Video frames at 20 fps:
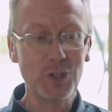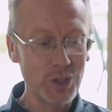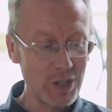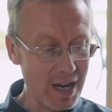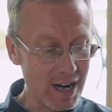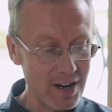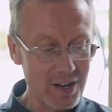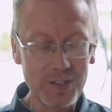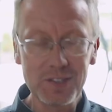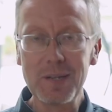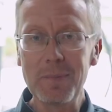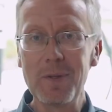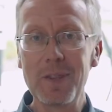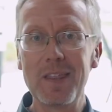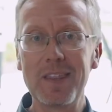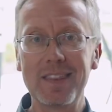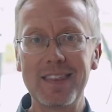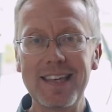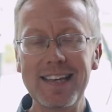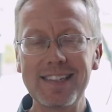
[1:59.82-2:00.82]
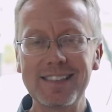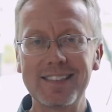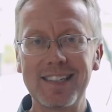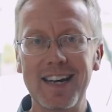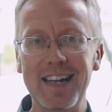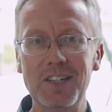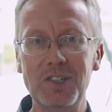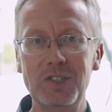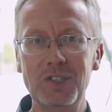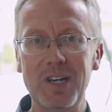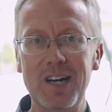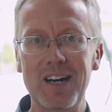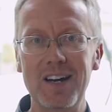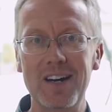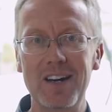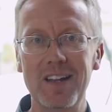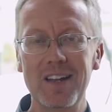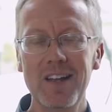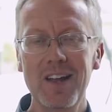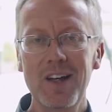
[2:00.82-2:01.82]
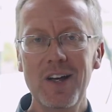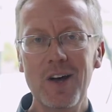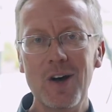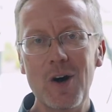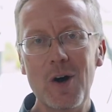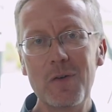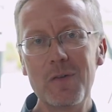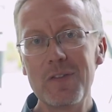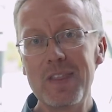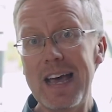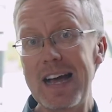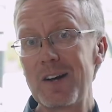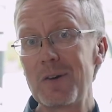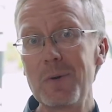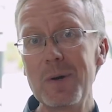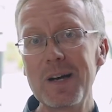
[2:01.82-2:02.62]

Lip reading: share some of the things that I shared over that